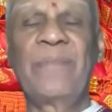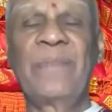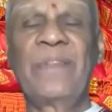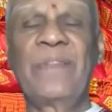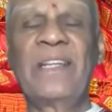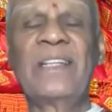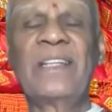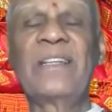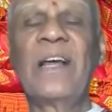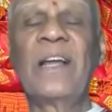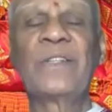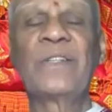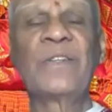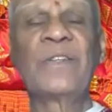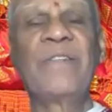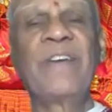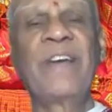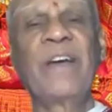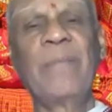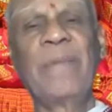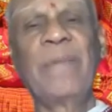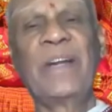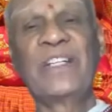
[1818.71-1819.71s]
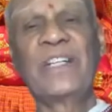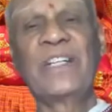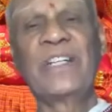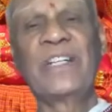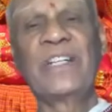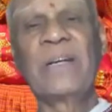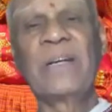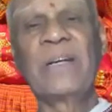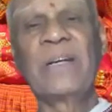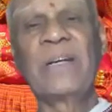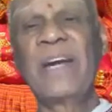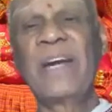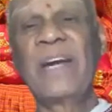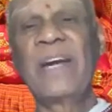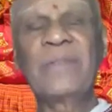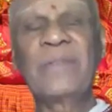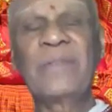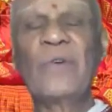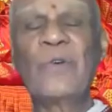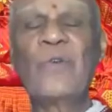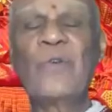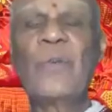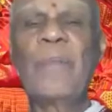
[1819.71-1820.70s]
This also we have mentioned many times.
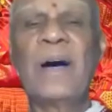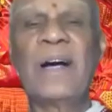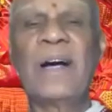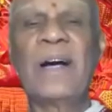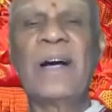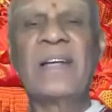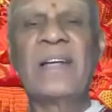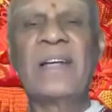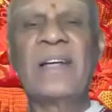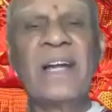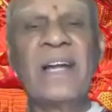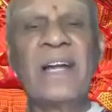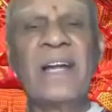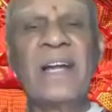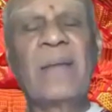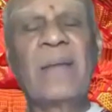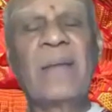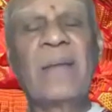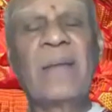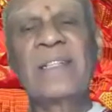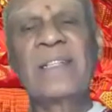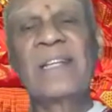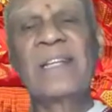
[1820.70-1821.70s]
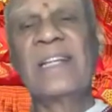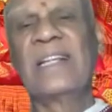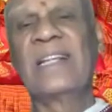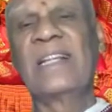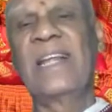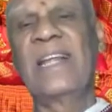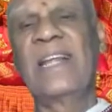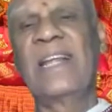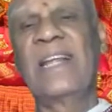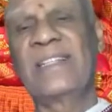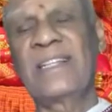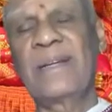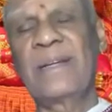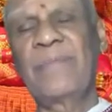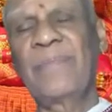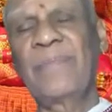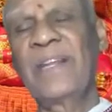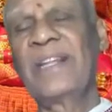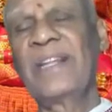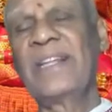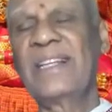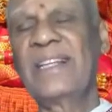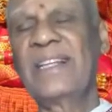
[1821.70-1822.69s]
Upasana here means Nididhyasana
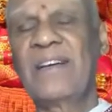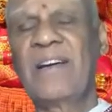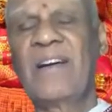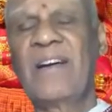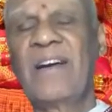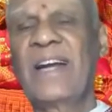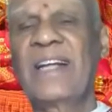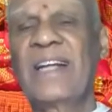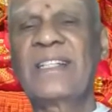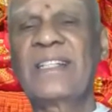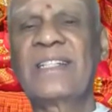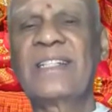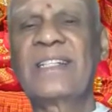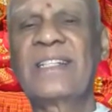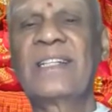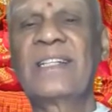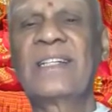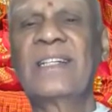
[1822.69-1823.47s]
in this context.